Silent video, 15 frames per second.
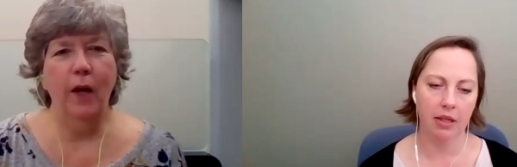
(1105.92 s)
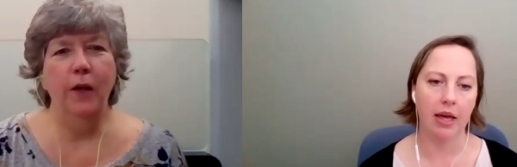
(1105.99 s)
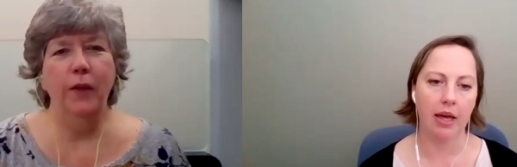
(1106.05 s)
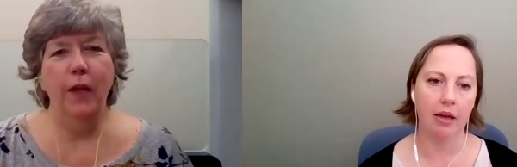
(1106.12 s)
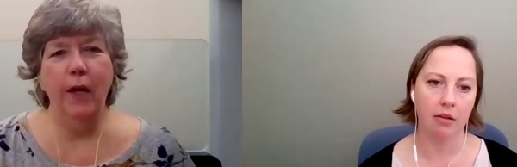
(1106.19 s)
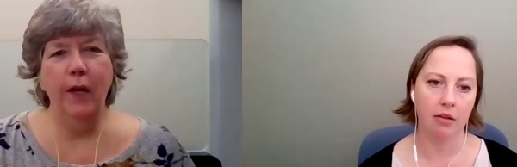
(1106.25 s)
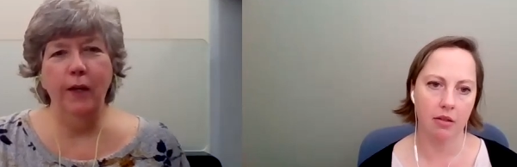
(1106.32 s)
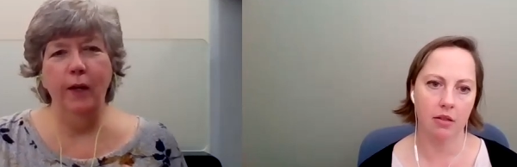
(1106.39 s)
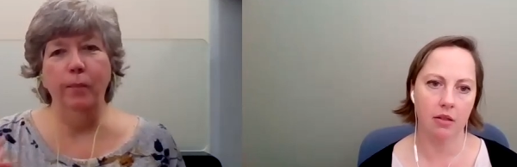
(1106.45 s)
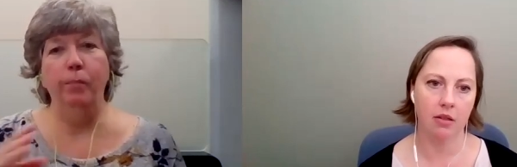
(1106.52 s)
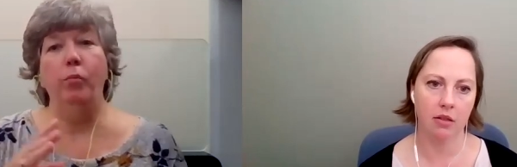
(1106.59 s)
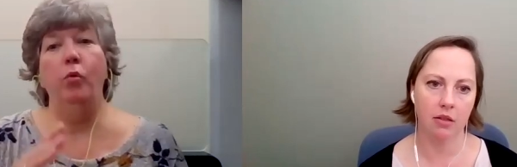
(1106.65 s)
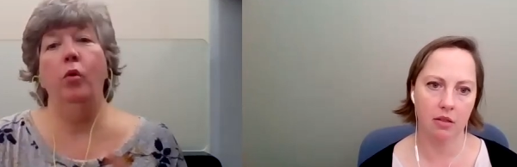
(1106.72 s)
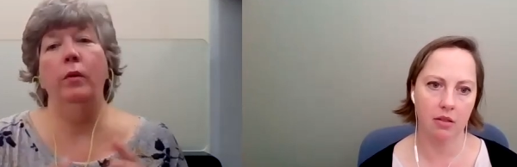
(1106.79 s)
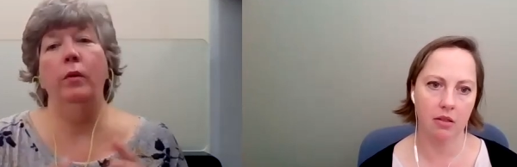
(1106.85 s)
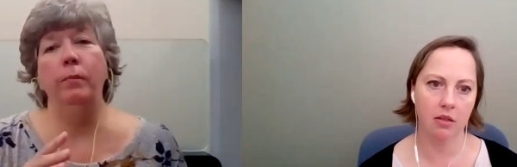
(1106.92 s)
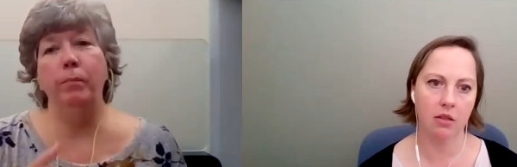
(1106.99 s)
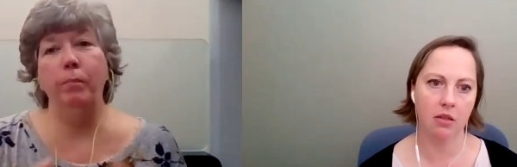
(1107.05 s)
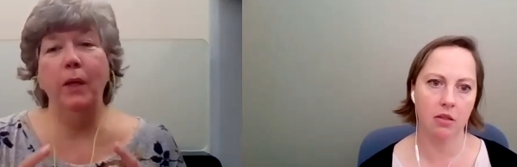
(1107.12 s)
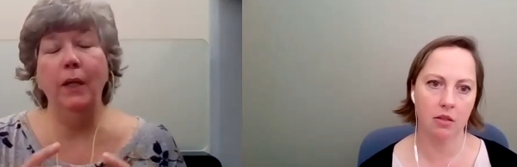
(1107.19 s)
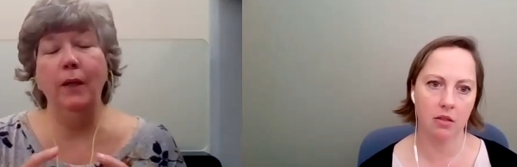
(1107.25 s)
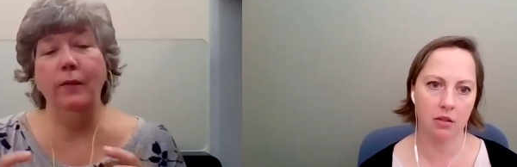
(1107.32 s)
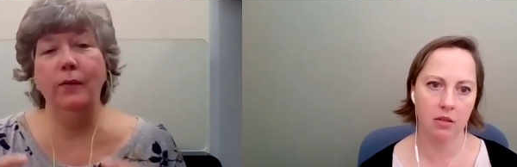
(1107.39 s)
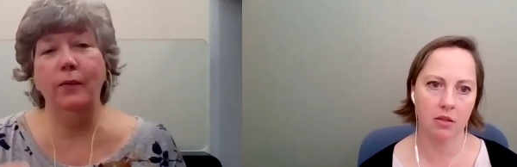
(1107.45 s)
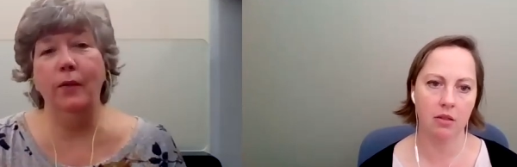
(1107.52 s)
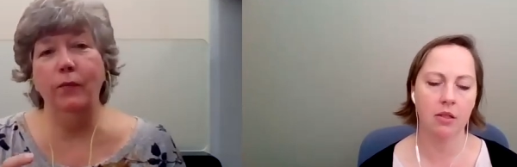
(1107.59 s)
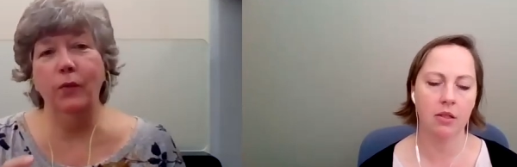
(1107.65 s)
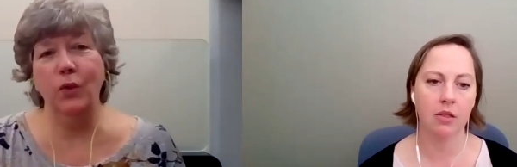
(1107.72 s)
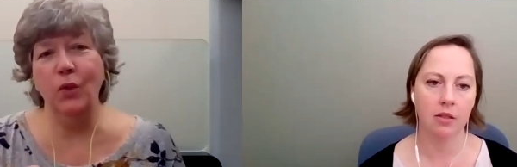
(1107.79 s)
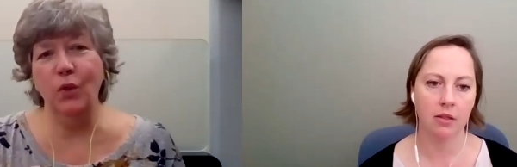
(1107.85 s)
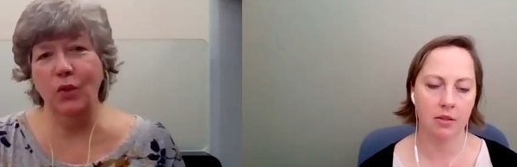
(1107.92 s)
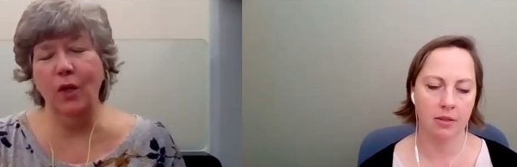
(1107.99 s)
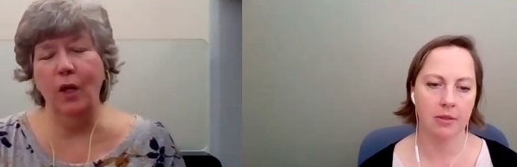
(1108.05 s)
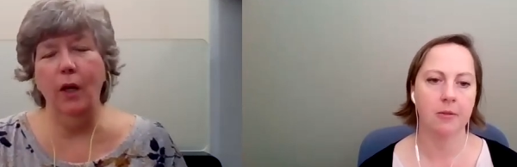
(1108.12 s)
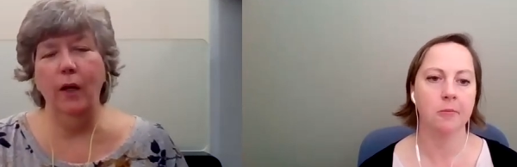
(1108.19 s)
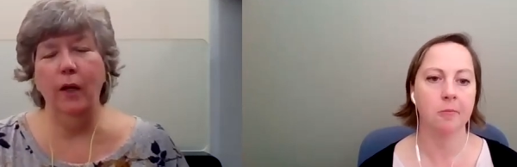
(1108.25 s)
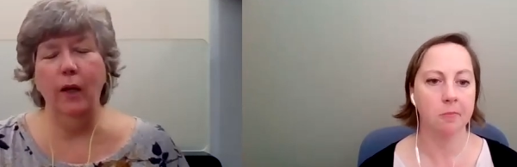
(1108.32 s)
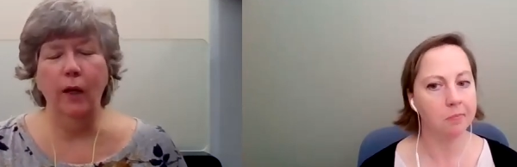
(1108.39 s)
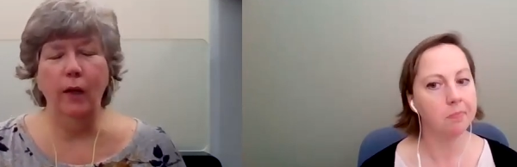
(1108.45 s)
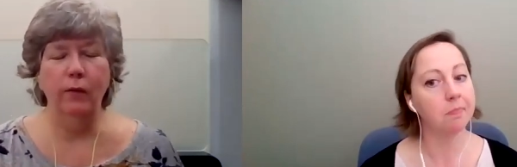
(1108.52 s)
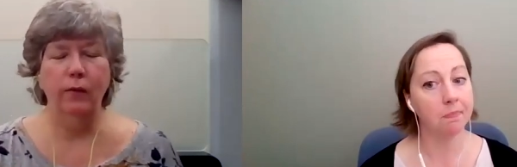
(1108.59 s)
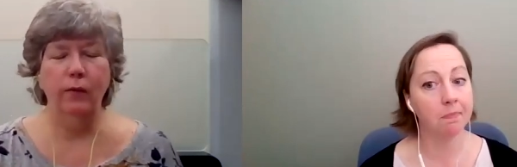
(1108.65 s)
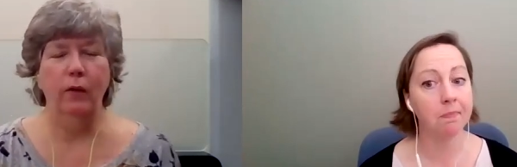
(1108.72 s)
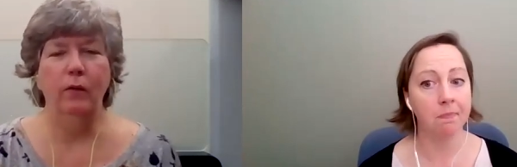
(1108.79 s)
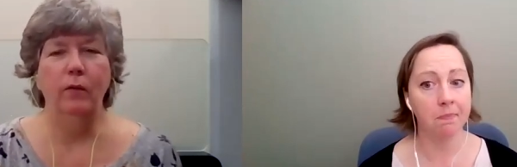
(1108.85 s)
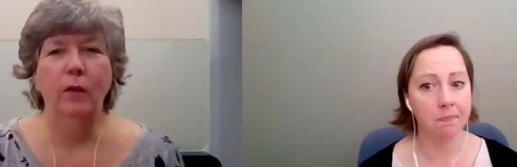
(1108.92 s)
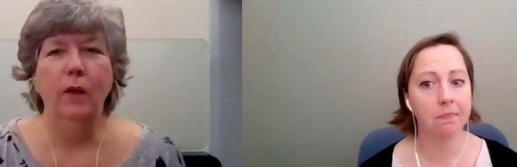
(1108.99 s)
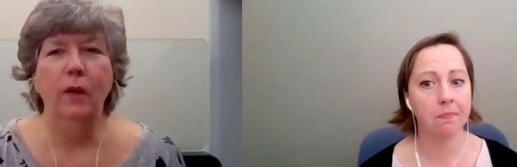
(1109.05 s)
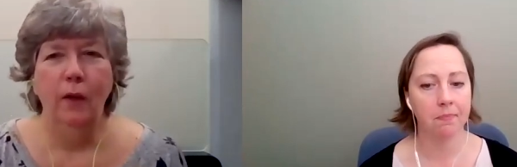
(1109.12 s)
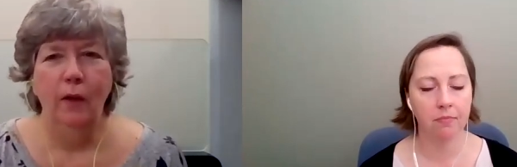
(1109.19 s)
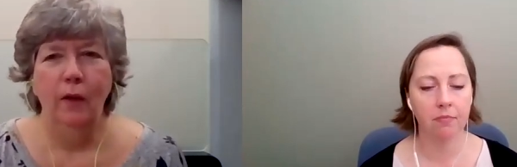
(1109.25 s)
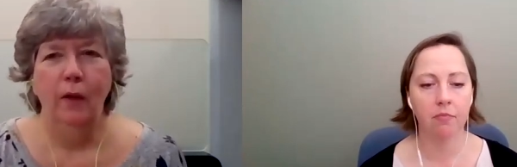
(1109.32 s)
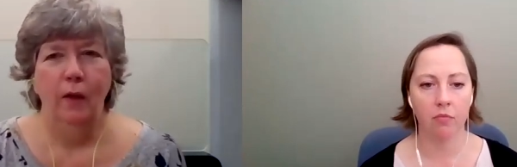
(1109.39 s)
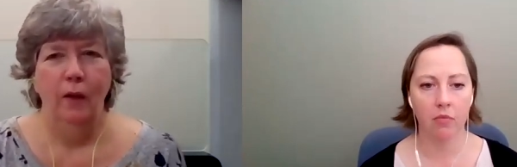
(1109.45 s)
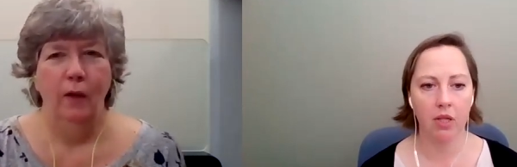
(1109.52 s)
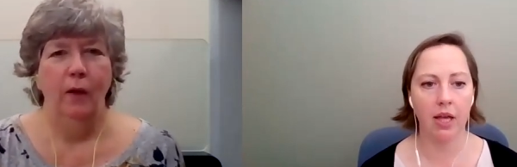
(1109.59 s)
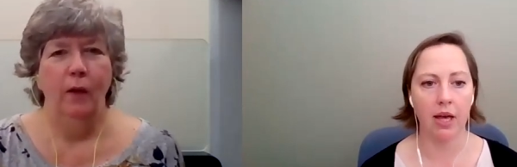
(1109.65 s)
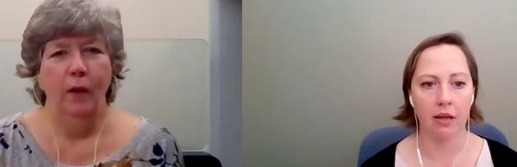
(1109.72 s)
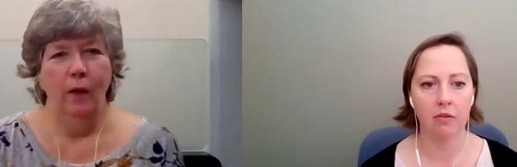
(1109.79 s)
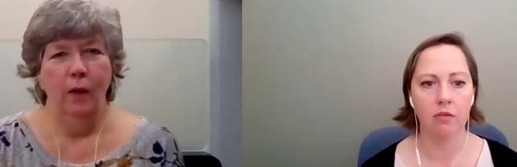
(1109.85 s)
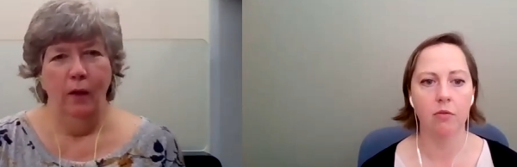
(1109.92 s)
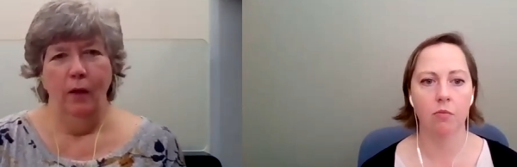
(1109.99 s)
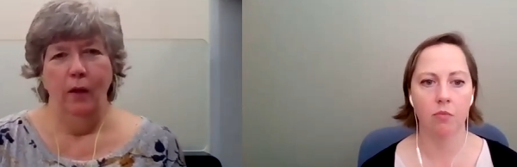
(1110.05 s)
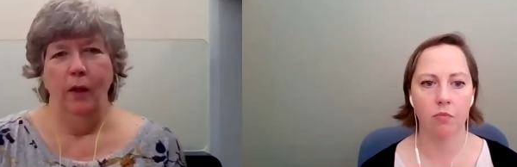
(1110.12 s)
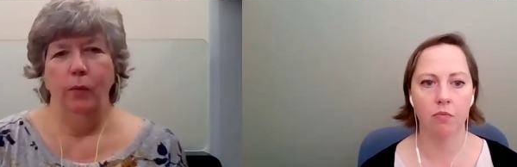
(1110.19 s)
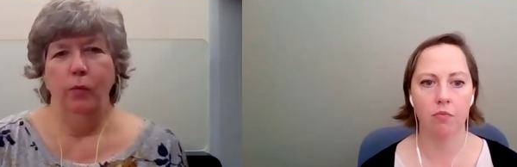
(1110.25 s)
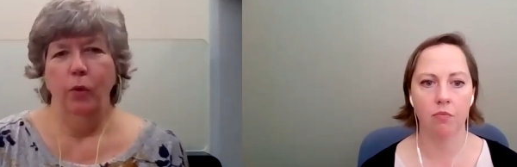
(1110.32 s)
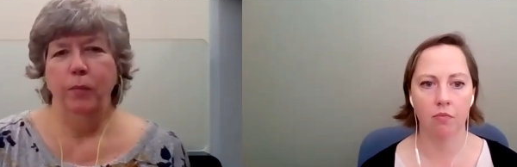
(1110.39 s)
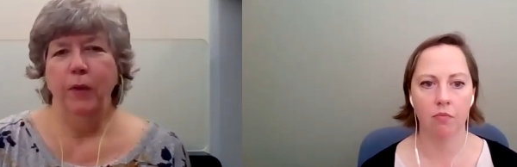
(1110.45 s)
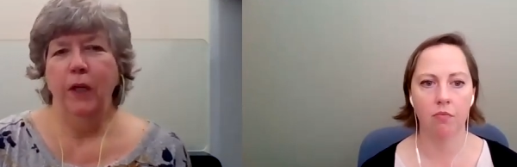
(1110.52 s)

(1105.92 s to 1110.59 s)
Speaker 1: and that yeah. important piece of a society. So mm-hmm. yeah, it would be